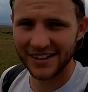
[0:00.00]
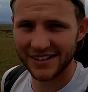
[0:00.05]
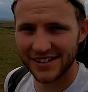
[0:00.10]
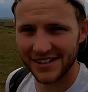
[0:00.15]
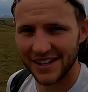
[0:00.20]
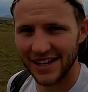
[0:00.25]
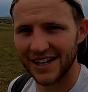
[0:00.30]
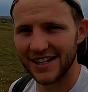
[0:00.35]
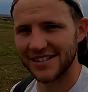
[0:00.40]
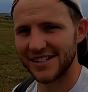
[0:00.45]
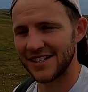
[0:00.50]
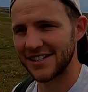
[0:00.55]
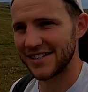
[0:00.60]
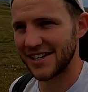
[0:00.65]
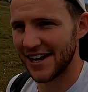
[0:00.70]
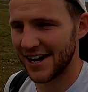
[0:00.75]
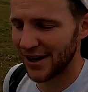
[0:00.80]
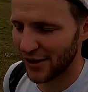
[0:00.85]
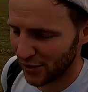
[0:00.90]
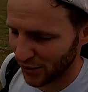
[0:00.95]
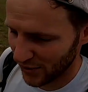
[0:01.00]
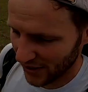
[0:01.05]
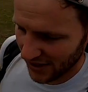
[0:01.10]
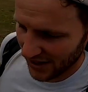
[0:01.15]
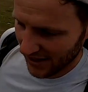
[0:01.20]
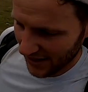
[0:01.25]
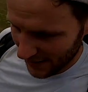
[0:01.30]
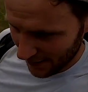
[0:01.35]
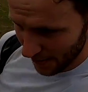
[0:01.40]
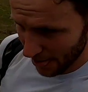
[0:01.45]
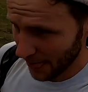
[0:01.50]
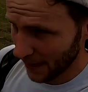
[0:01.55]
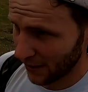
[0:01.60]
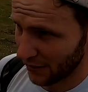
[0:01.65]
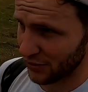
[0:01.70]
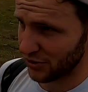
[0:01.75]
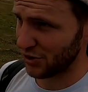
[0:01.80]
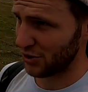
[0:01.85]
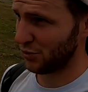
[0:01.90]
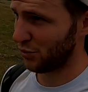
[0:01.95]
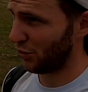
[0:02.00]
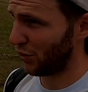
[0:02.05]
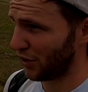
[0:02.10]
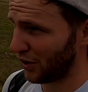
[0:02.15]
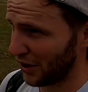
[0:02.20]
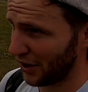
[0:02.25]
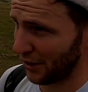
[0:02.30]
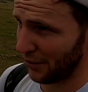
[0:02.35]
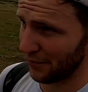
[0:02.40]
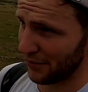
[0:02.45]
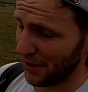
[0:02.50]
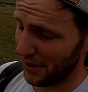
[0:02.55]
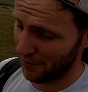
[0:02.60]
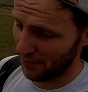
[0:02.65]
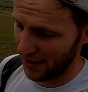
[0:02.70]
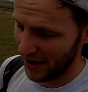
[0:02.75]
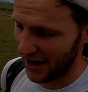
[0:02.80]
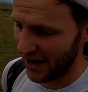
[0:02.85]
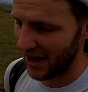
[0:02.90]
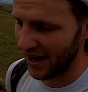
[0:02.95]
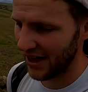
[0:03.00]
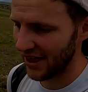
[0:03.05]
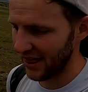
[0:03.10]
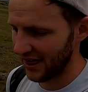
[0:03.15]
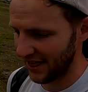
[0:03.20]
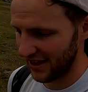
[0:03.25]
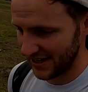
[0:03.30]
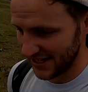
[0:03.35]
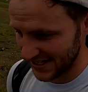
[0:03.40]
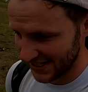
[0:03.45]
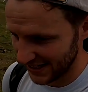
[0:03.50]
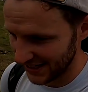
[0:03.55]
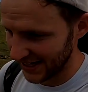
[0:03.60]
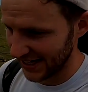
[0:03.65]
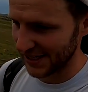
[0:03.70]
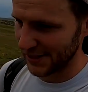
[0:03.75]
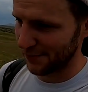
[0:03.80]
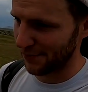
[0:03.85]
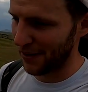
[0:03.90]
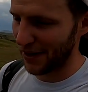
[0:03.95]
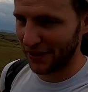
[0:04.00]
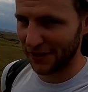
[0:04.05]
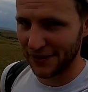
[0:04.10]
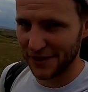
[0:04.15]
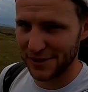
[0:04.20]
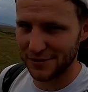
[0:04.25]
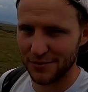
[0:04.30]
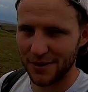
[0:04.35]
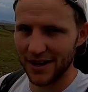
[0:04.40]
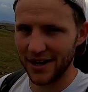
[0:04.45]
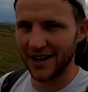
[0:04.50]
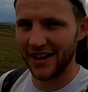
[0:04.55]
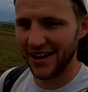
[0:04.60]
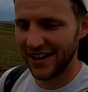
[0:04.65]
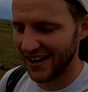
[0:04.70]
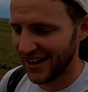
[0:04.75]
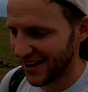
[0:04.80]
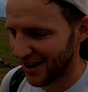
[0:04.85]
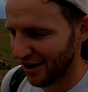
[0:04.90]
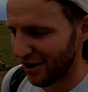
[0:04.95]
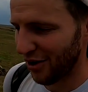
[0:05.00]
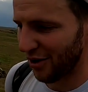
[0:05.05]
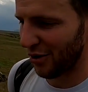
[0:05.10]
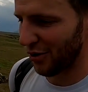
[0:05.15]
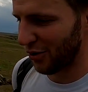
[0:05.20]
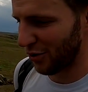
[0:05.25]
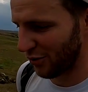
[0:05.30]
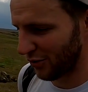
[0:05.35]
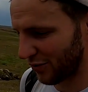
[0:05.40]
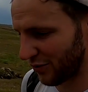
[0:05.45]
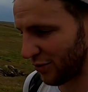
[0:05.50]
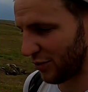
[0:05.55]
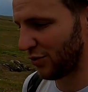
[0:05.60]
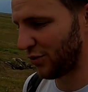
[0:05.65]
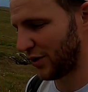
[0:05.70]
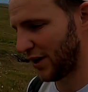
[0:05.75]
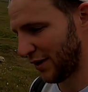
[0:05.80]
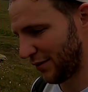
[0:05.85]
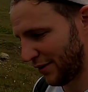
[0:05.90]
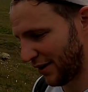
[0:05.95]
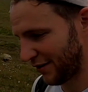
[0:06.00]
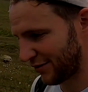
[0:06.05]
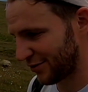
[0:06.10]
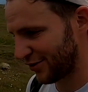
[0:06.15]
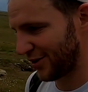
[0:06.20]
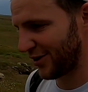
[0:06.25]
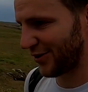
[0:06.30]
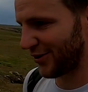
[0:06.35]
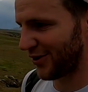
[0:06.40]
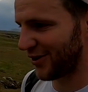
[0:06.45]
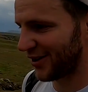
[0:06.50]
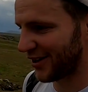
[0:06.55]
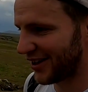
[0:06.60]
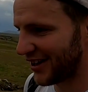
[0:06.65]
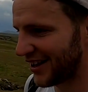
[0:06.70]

So that's us now, just walking up the path. This is the last pathless bit of the whole Cape Wrath Trail,